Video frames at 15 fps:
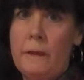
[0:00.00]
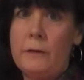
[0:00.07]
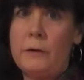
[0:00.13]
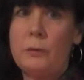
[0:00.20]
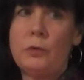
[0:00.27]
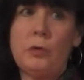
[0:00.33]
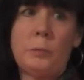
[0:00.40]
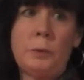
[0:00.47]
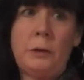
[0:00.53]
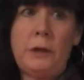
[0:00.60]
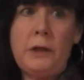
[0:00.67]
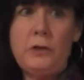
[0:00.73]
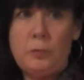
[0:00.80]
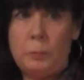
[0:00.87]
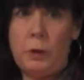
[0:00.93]
There was a
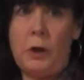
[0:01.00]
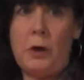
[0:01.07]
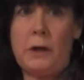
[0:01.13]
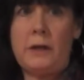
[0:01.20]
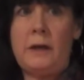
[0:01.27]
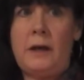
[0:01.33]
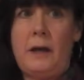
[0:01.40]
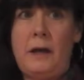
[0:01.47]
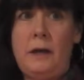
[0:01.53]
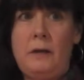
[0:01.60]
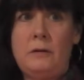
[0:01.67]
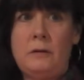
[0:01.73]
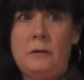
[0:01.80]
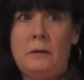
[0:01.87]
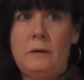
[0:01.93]
police
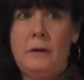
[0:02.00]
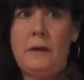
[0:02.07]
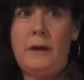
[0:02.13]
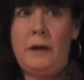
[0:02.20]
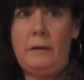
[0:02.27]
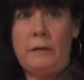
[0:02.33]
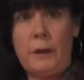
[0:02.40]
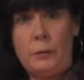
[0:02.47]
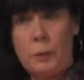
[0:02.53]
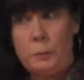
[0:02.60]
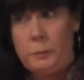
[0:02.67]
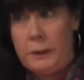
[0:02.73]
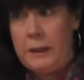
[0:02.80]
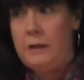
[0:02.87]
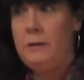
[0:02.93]
blockade, and they were
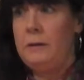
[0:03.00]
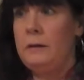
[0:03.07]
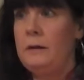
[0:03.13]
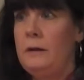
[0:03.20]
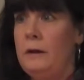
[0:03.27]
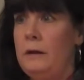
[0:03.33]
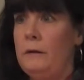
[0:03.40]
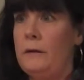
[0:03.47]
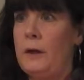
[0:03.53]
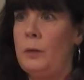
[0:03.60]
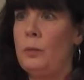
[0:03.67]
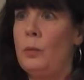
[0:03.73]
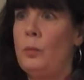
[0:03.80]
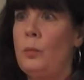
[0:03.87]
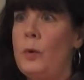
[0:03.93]
beaten, and they
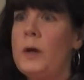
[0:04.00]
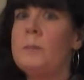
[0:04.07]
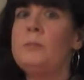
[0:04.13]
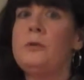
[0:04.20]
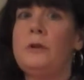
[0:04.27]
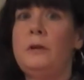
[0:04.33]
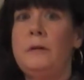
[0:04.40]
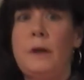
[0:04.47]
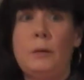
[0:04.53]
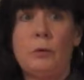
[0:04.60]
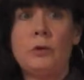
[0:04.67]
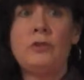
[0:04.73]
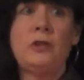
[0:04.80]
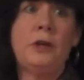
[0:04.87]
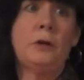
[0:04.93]
were whipped, and they were
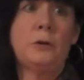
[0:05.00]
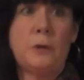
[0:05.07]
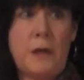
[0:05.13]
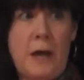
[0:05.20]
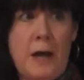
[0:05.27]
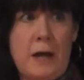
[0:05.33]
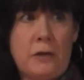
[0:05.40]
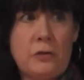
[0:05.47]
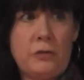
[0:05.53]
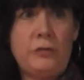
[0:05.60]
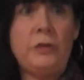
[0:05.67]
tear gassed.